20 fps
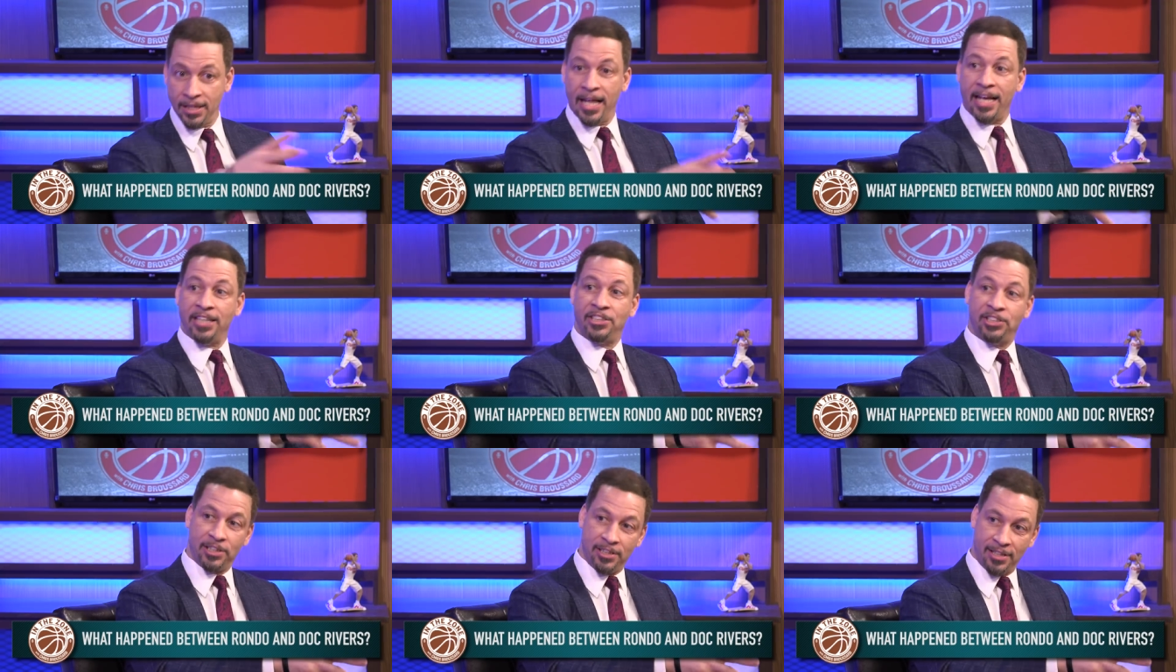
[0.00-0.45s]

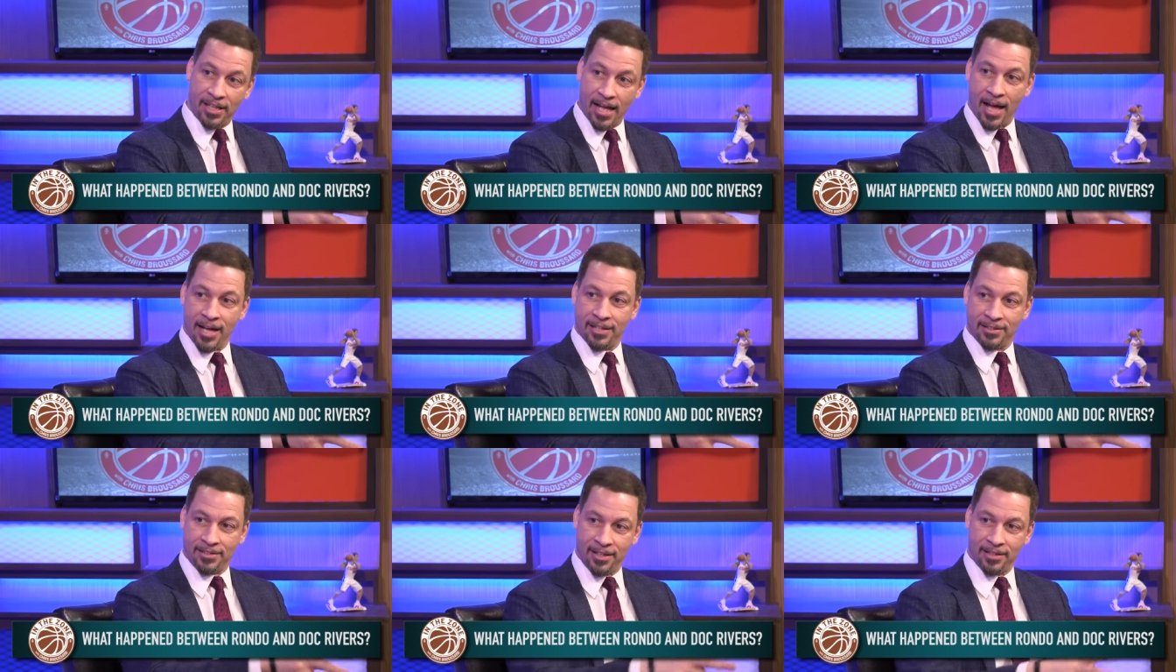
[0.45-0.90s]
legend,
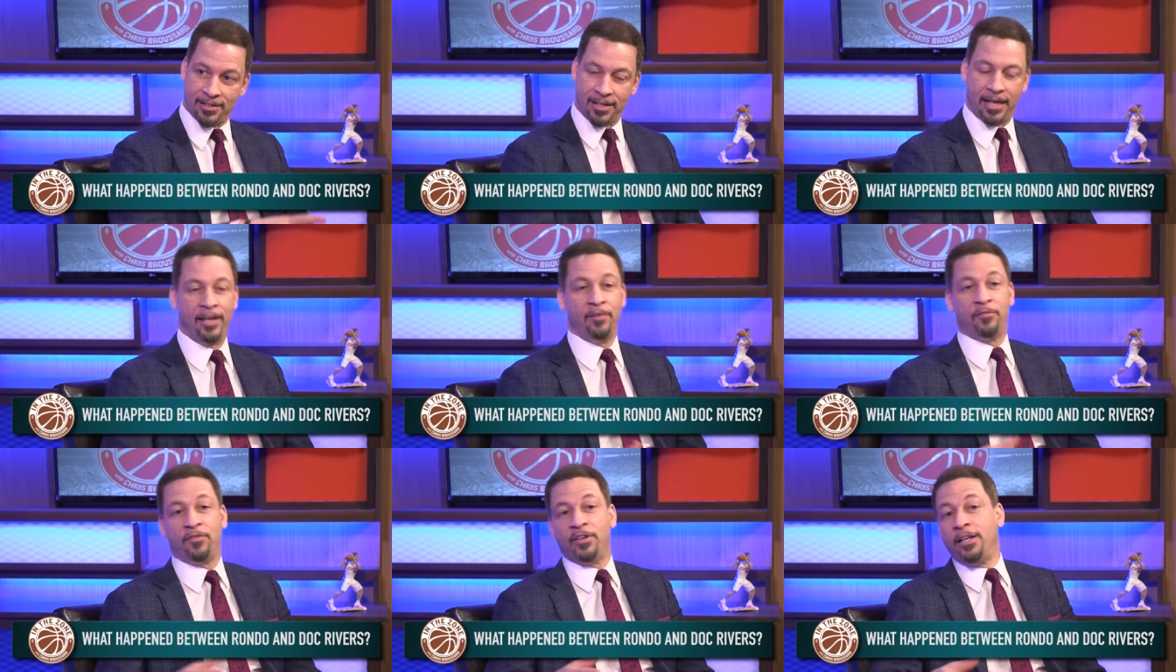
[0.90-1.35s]
yeah. Isiah.
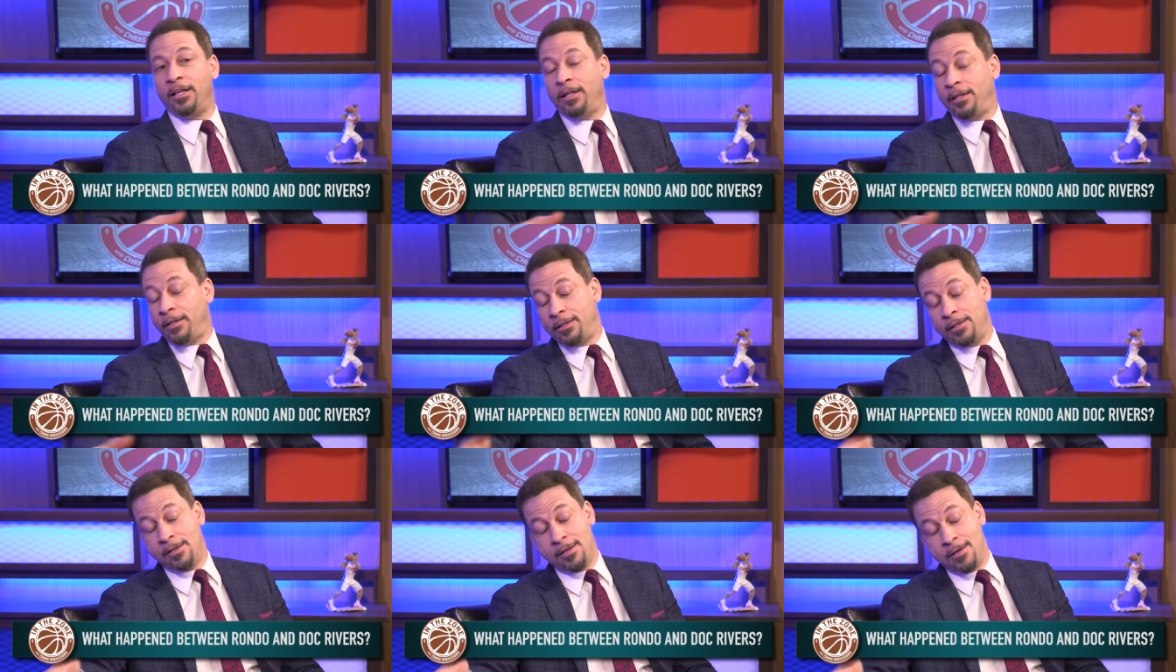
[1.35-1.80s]
Even
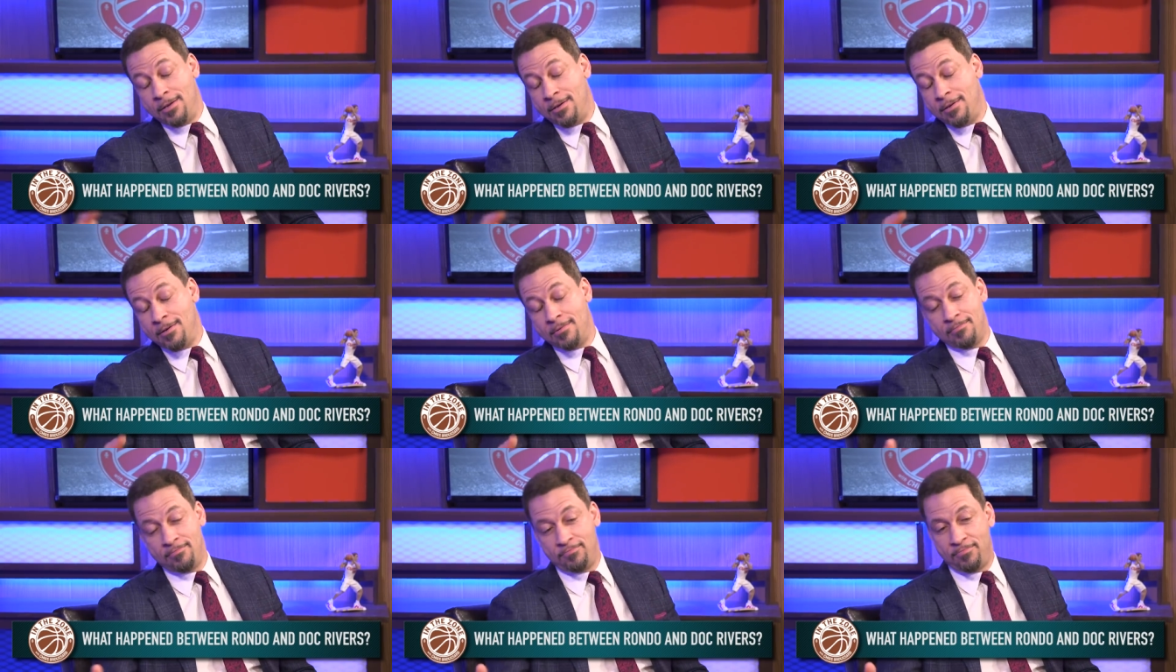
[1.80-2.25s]
the.
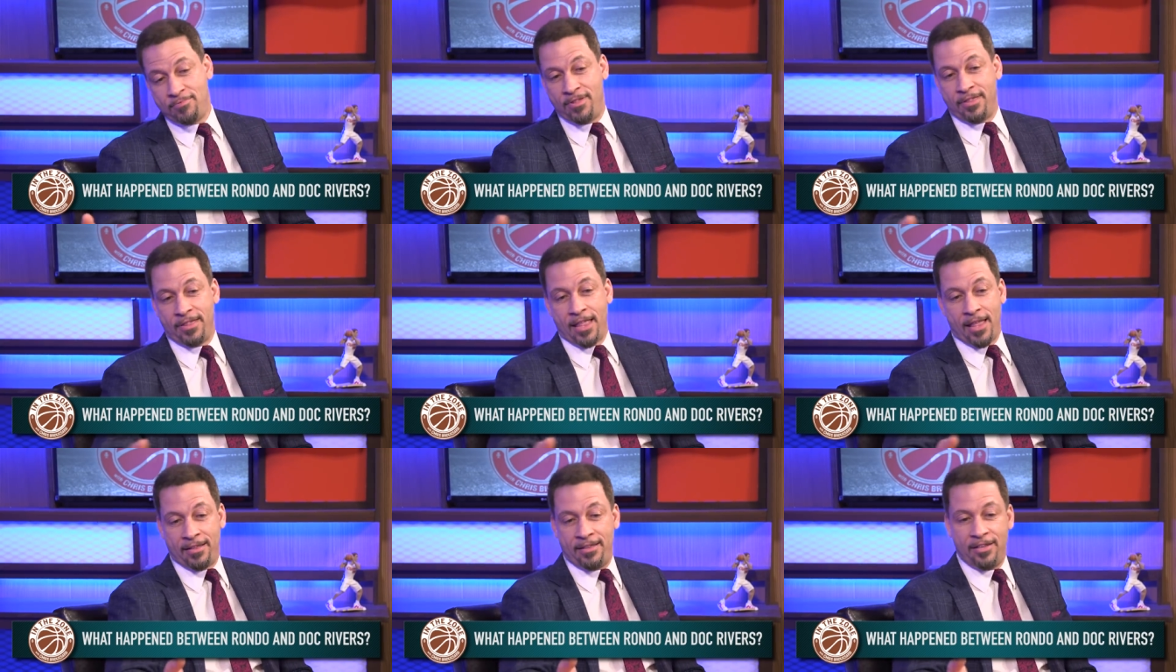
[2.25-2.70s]

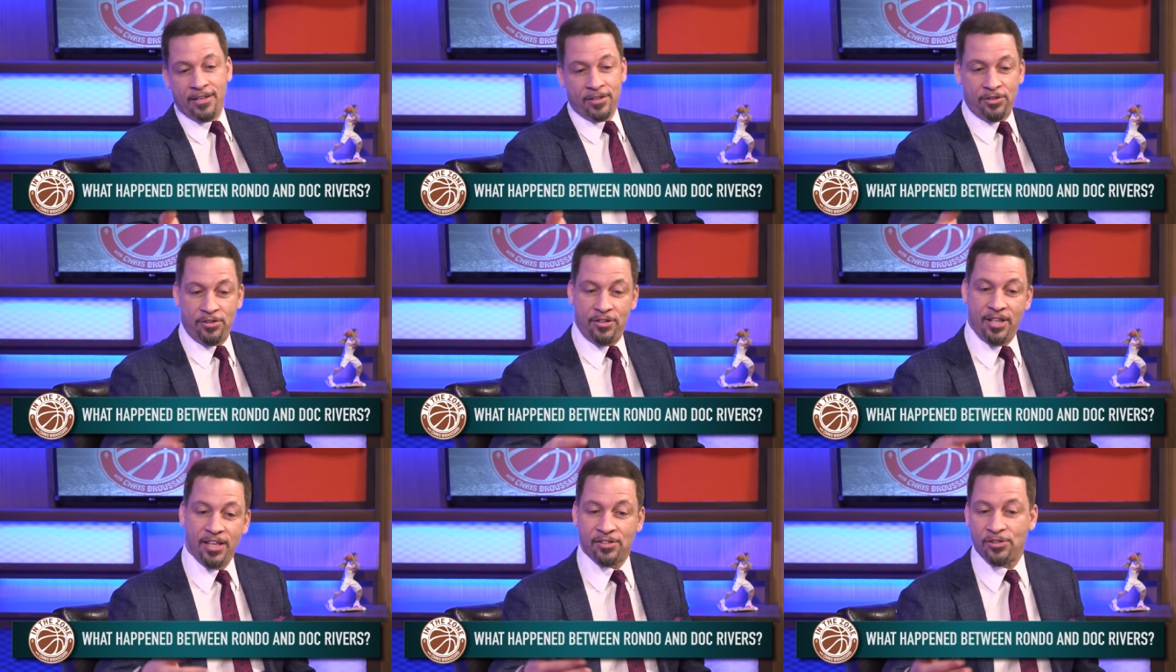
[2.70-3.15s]
This
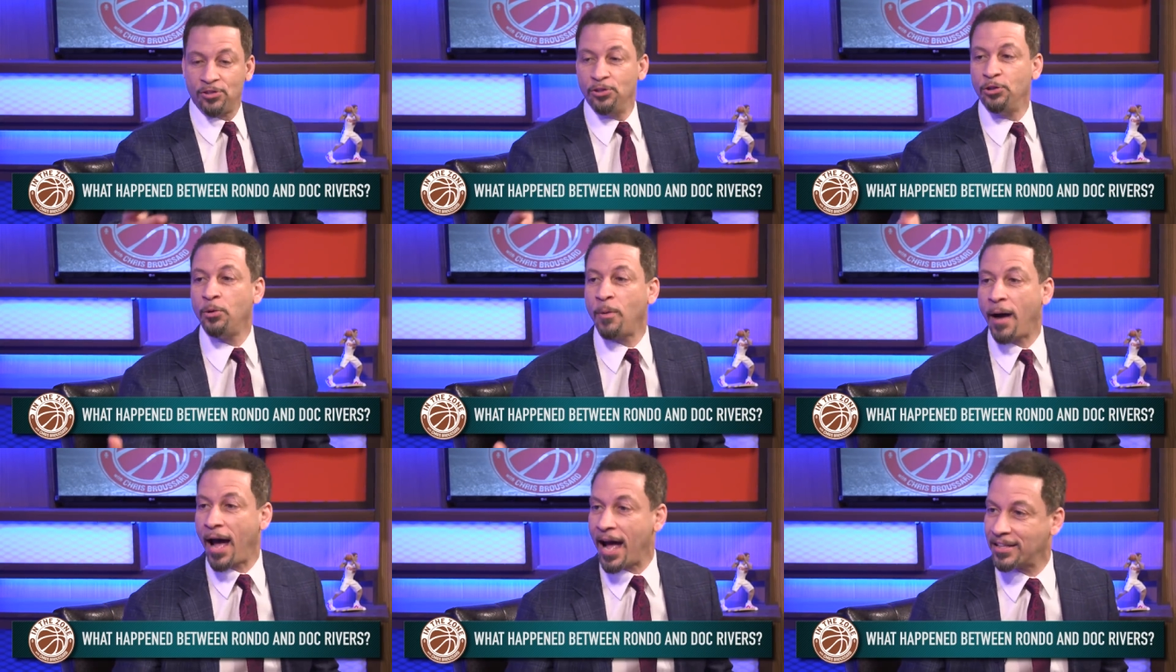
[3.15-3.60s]
this
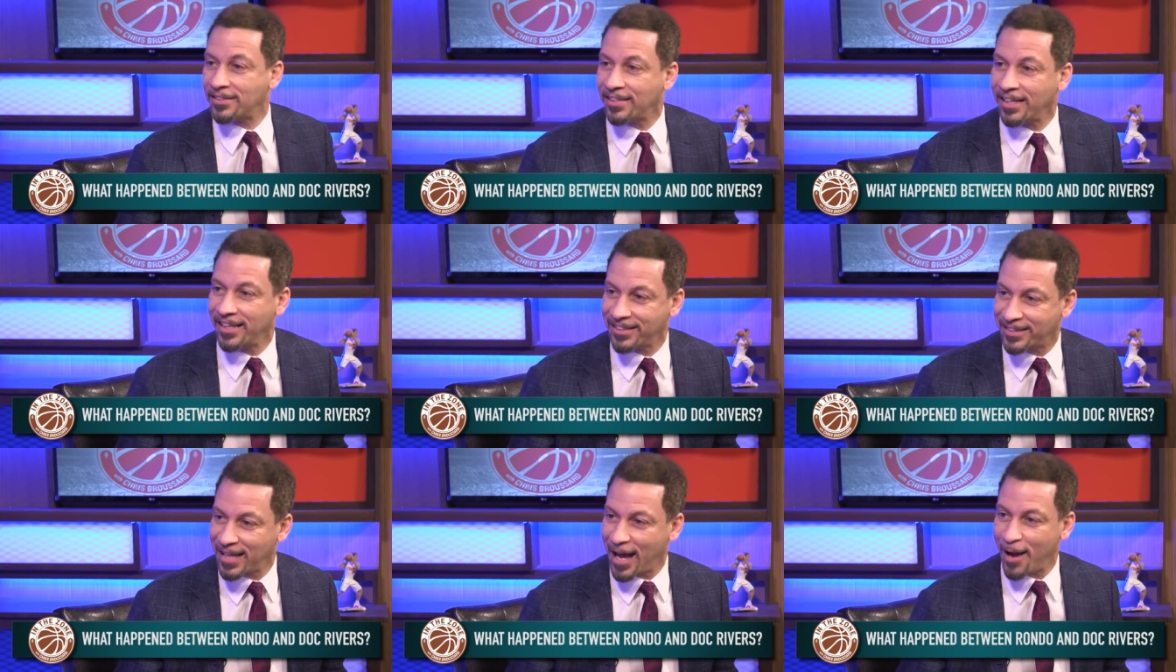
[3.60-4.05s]
new
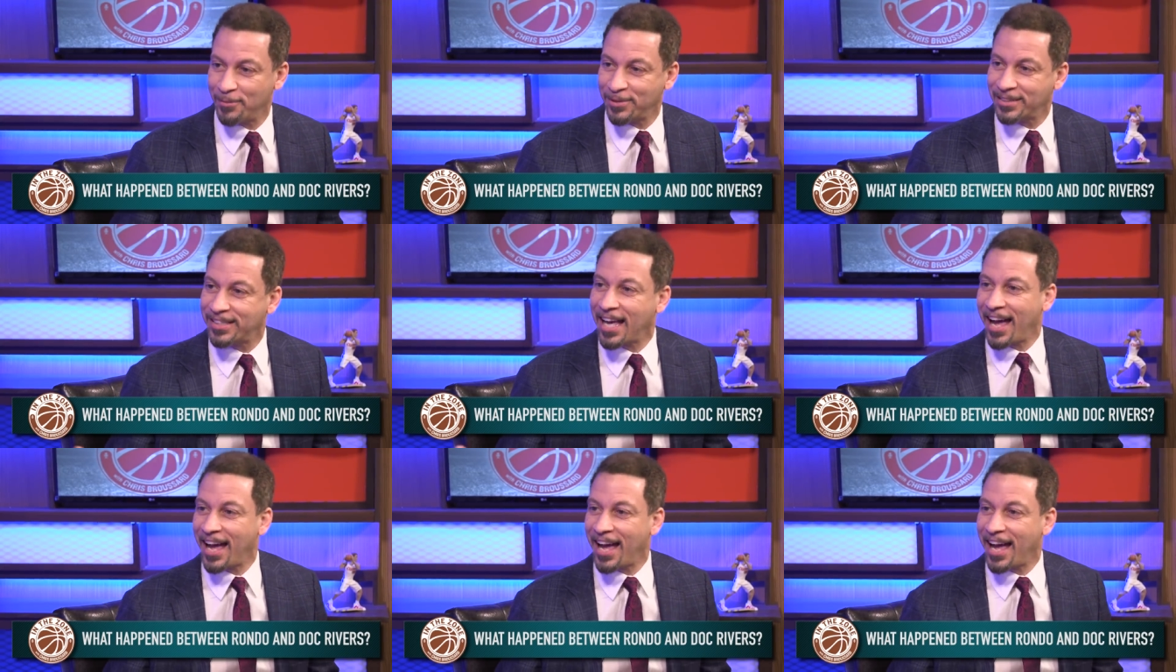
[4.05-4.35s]
Isaiah Thomas